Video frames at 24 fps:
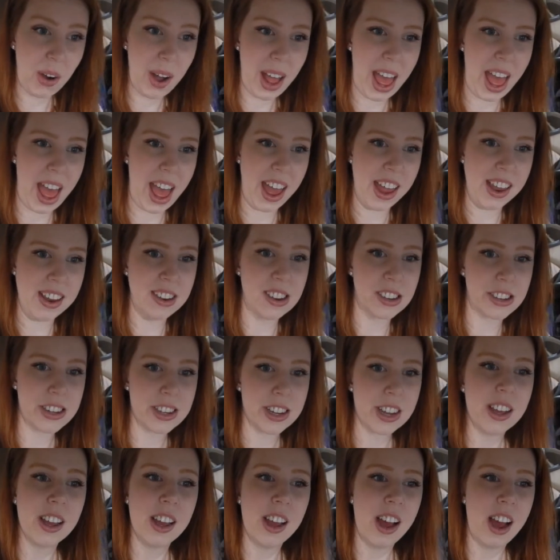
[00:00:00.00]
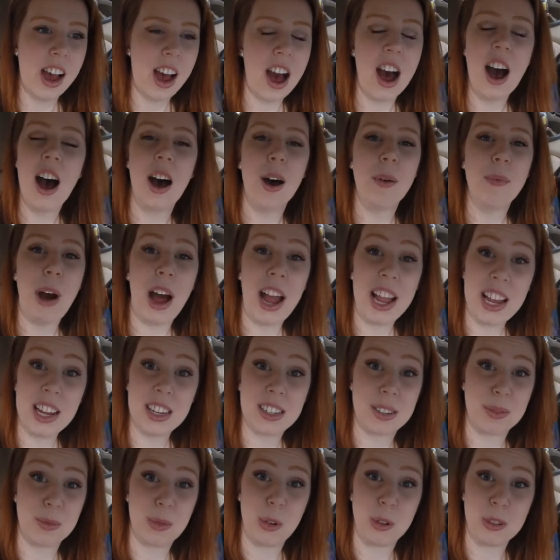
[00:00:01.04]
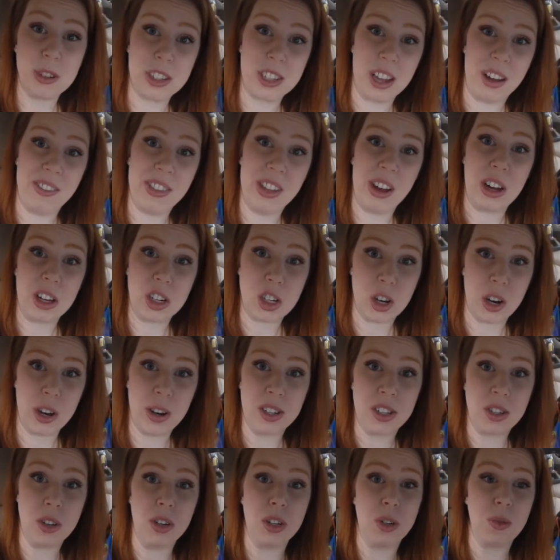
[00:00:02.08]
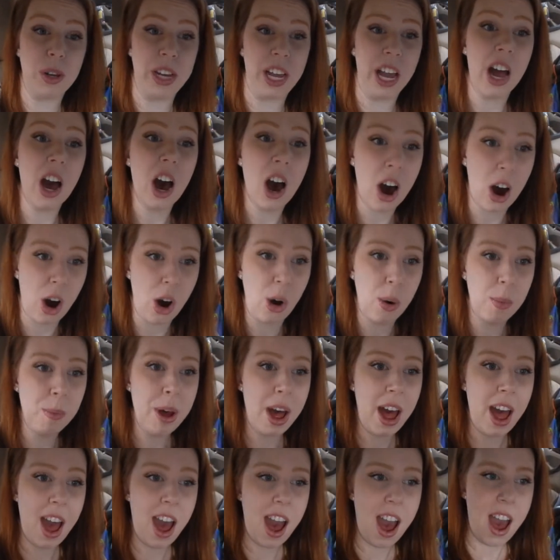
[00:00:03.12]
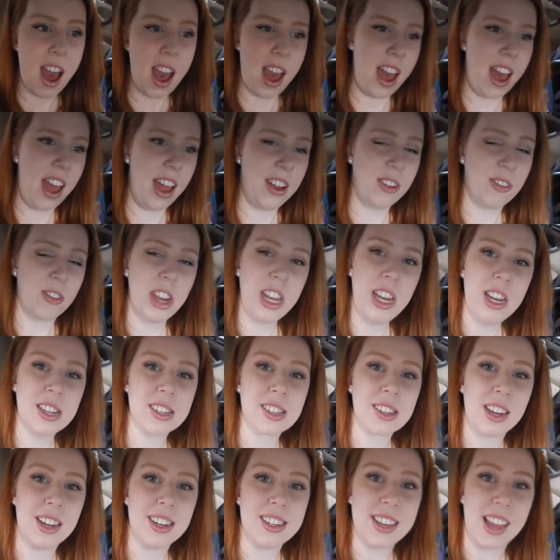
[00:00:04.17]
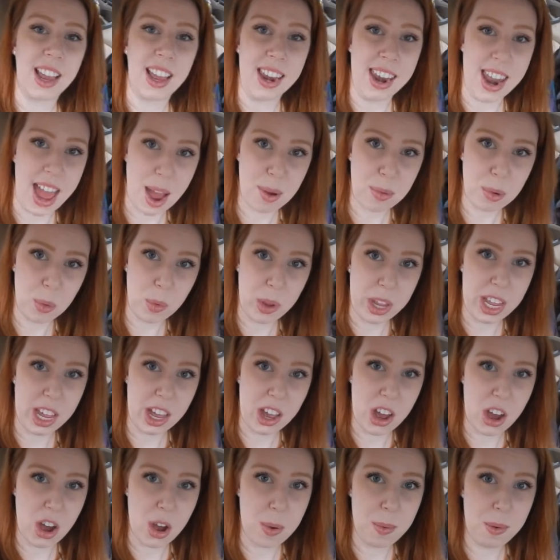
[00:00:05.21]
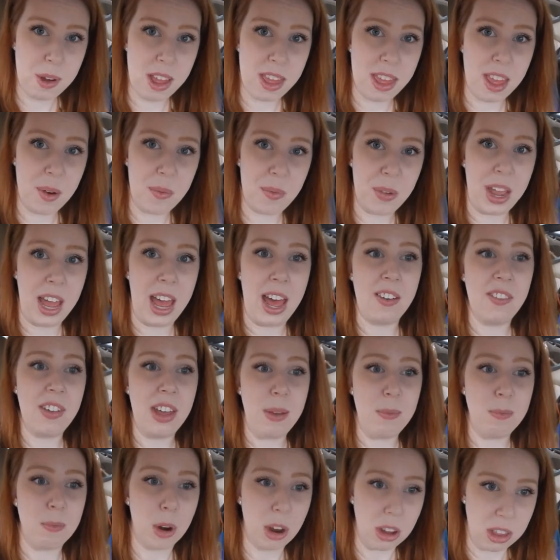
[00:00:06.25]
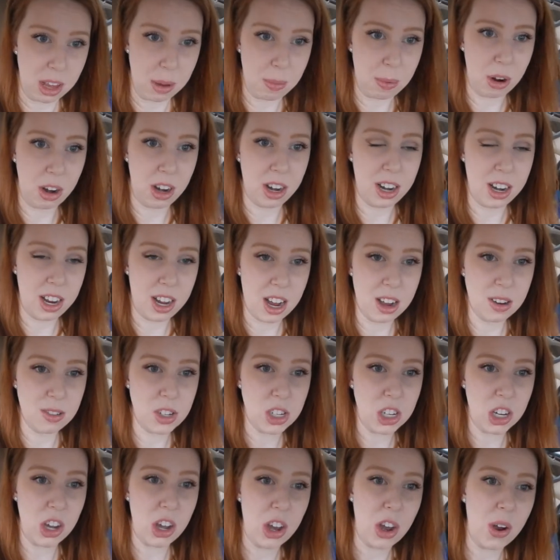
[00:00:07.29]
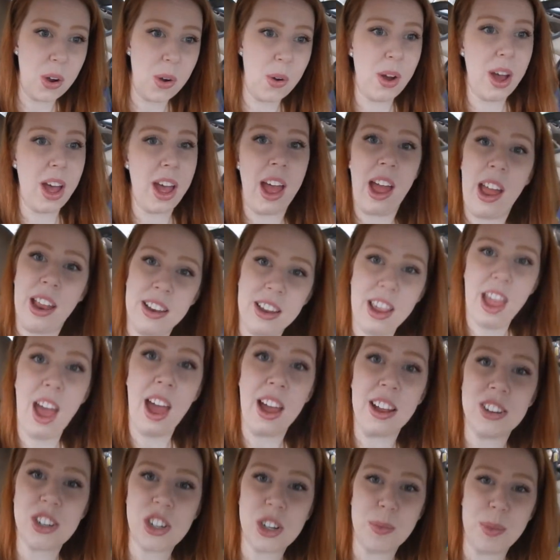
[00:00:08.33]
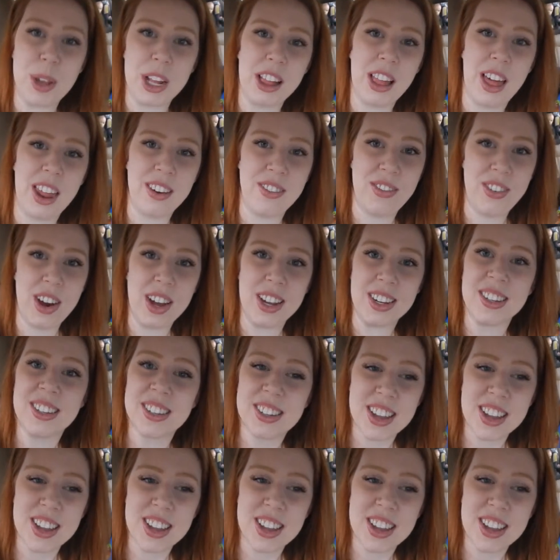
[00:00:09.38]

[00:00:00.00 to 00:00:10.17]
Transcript: And um, I got some cool stuff that I'll show you as soon as we get home. And Reid is gonna take a nap when we get home. And then we have a birthday party to go to. And yeah, it should be a lot of fun.